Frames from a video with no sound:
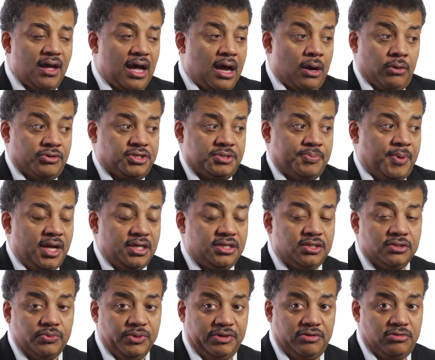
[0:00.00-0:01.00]
Our
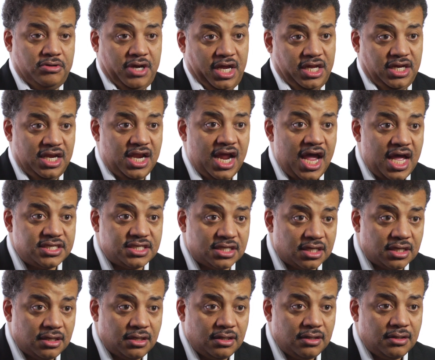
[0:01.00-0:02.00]
response is we created
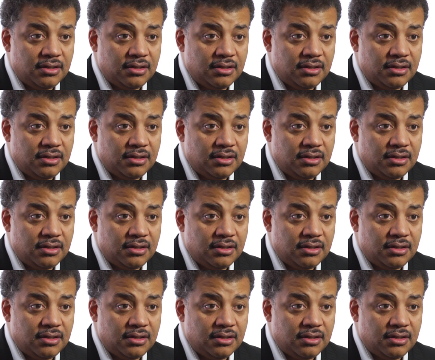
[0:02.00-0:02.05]
NASA.